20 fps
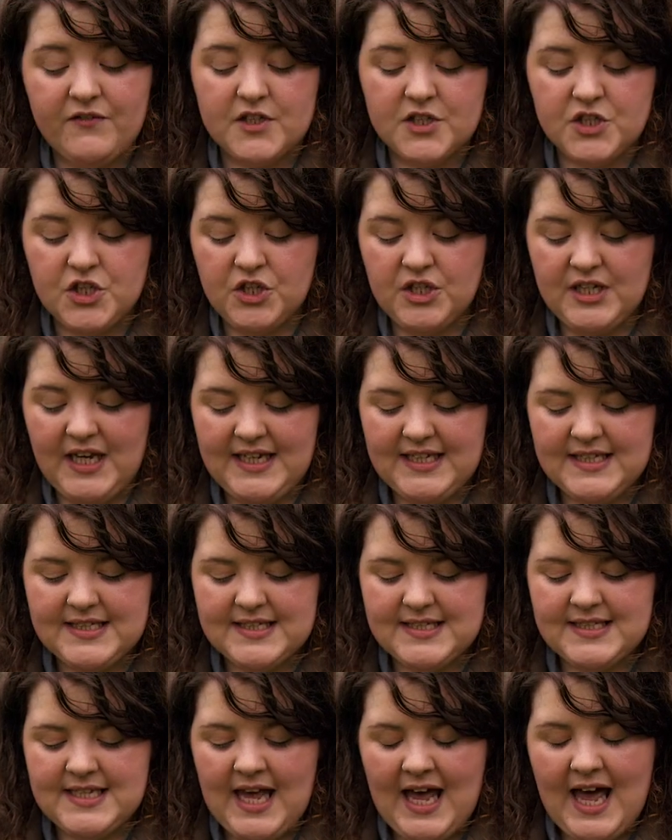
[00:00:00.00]
even two
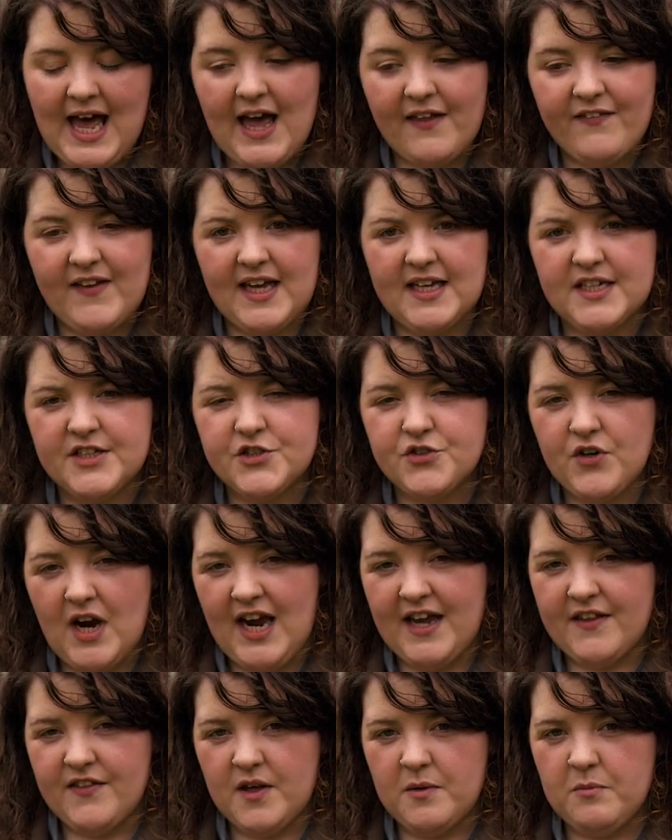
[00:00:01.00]
nights and then
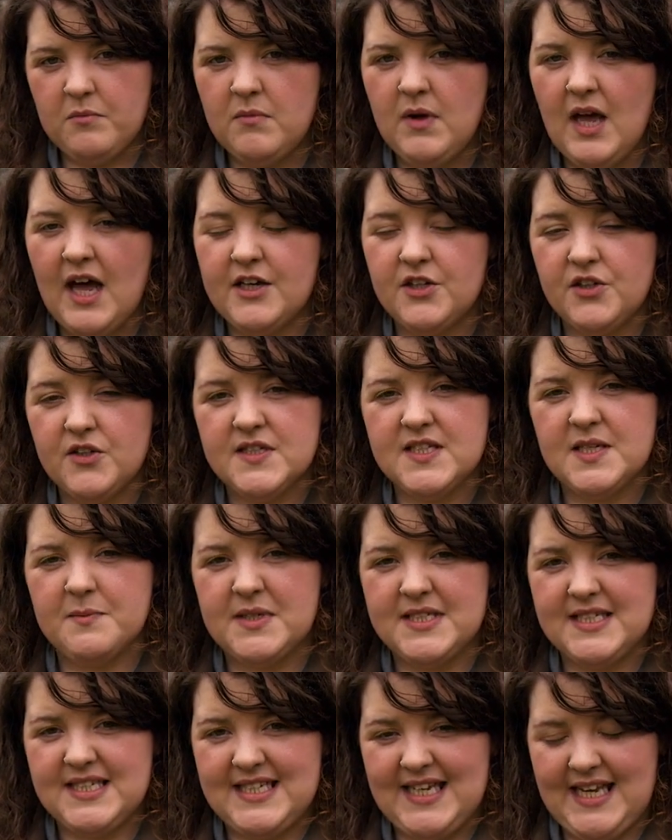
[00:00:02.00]
dry them and use
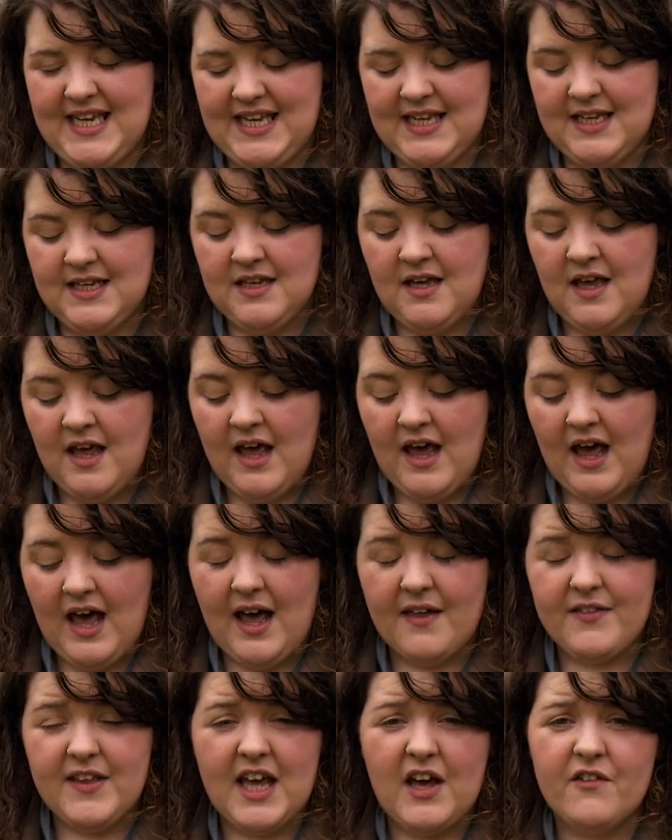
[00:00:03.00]
them as a tea.
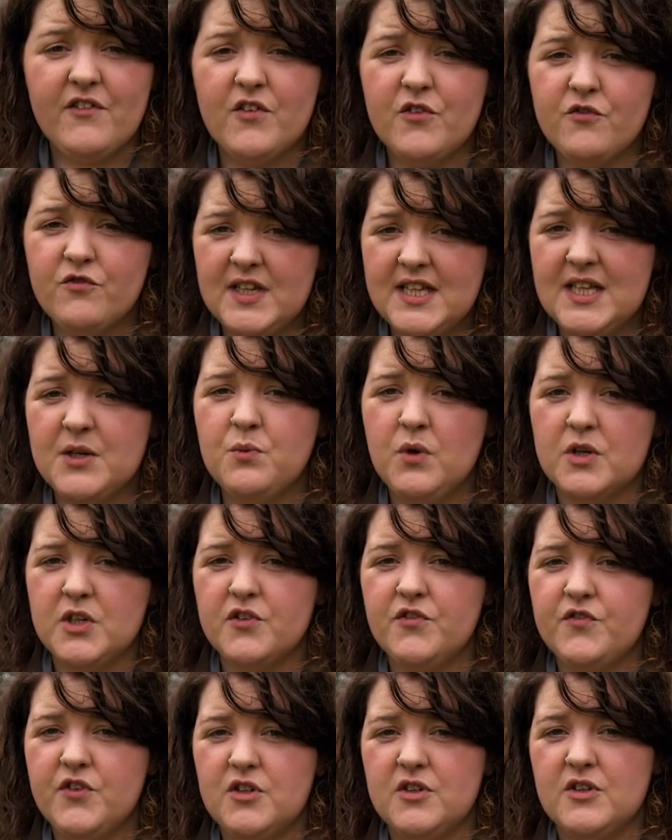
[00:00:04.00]
Uh, they have a really
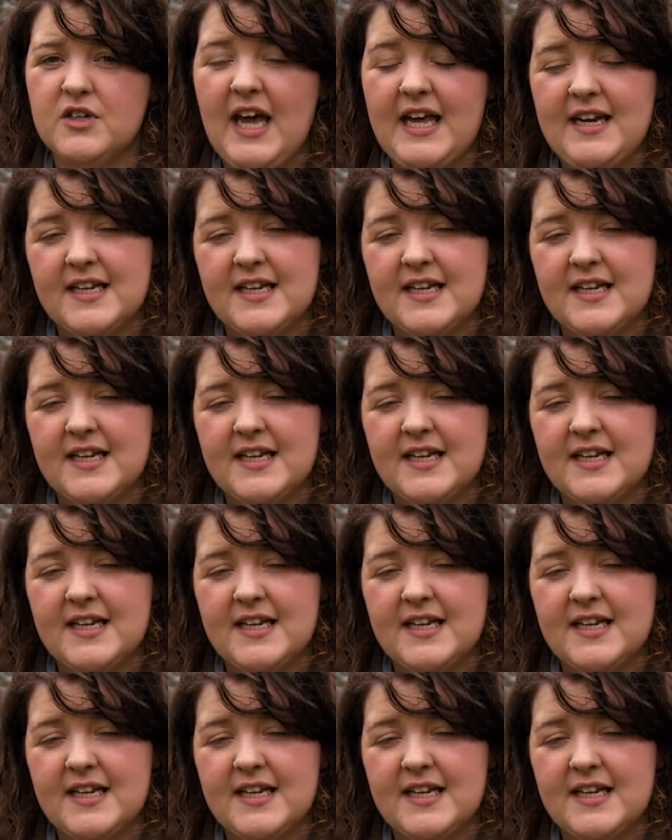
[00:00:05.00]
wonderful